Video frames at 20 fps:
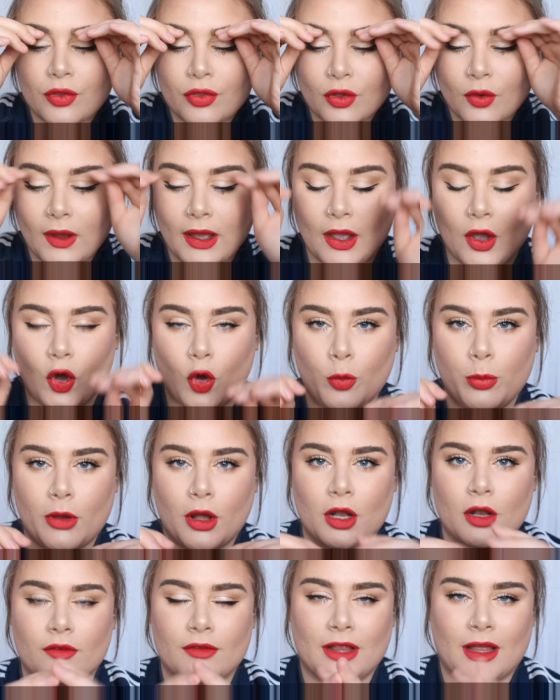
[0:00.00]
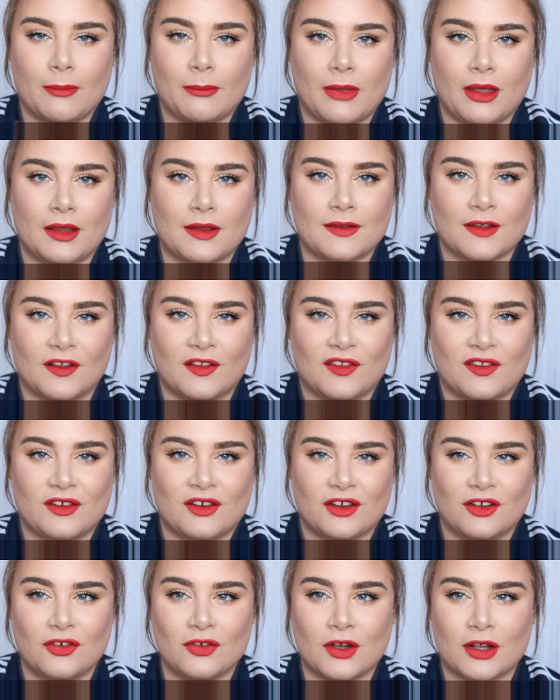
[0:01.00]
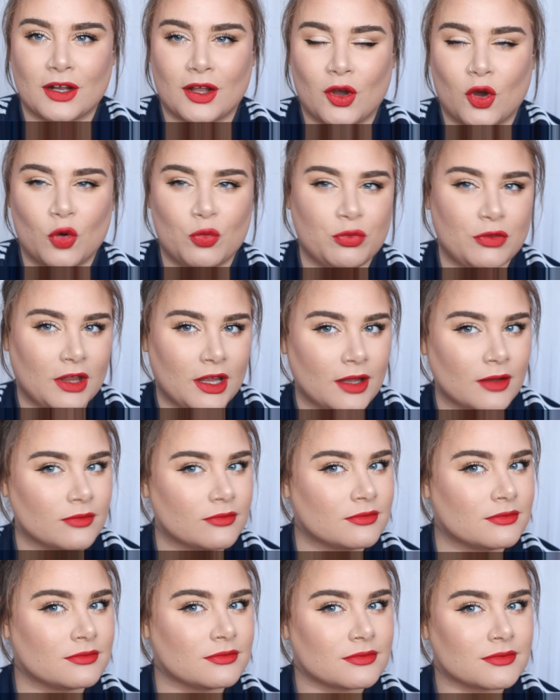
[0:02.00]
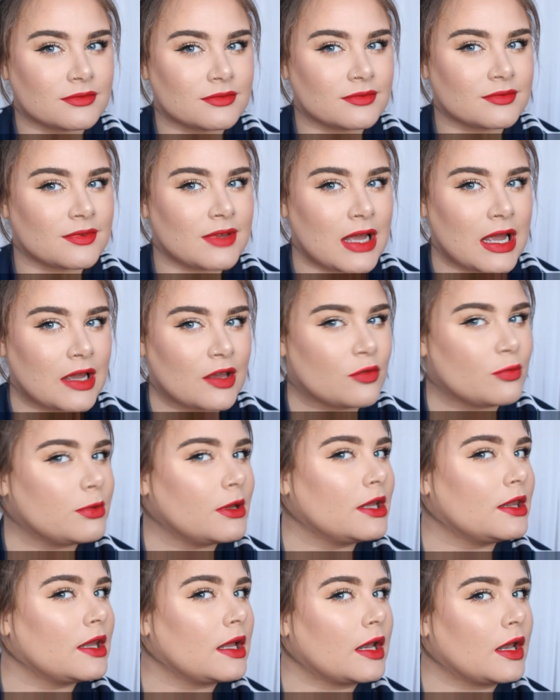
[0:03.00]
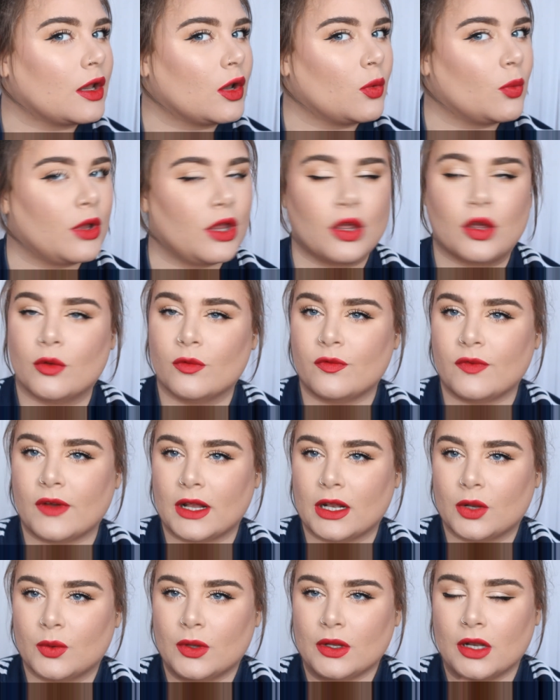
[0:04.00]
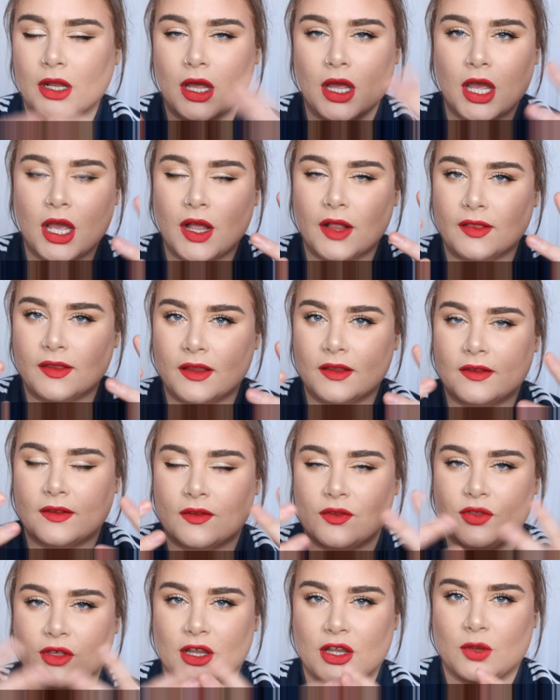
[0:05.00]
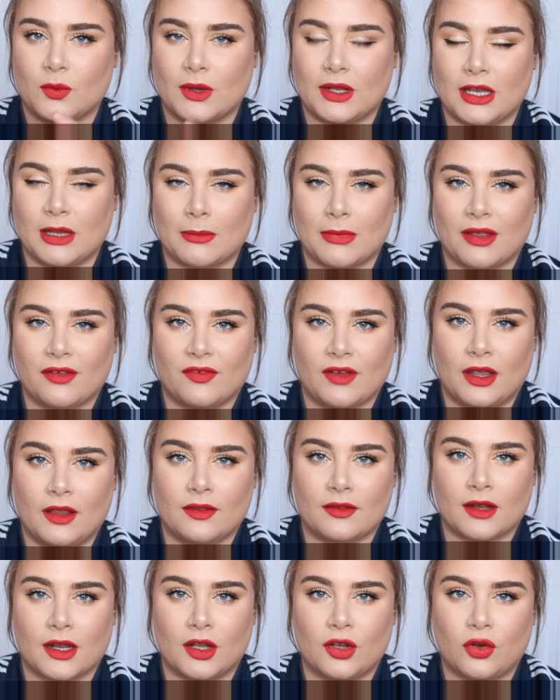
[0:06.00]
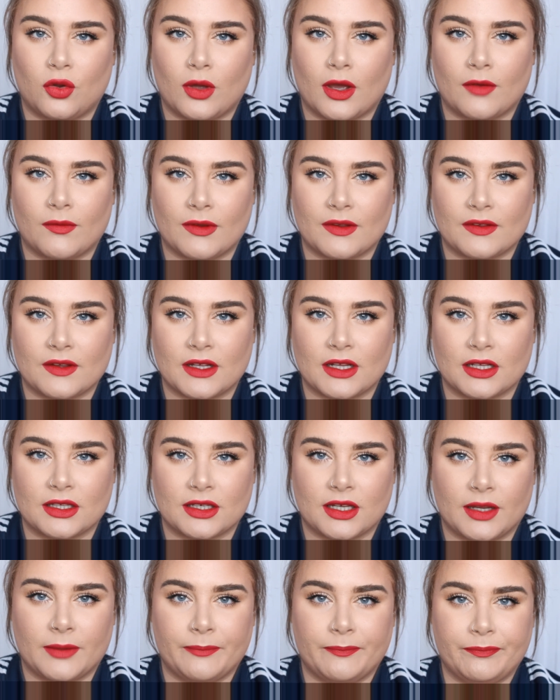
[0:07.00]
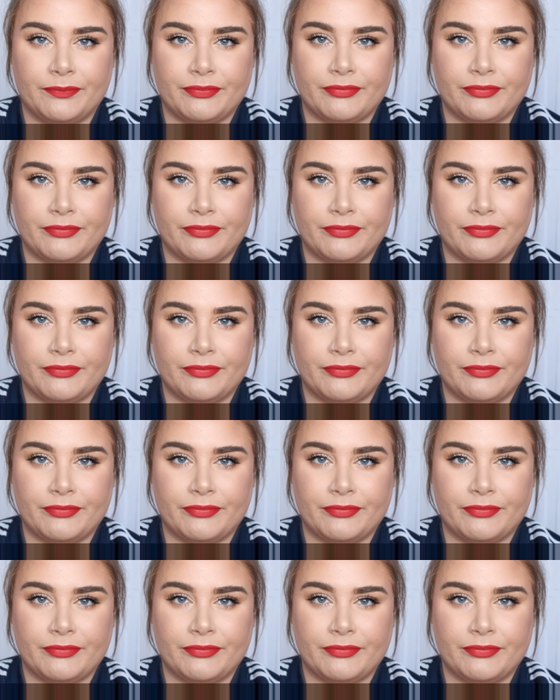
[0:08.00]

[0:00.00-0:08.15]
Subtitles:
So I hope all of that makes sense to you, and I hope that I explained that in a way you can follow it. This is genuinely my face that I do every single day.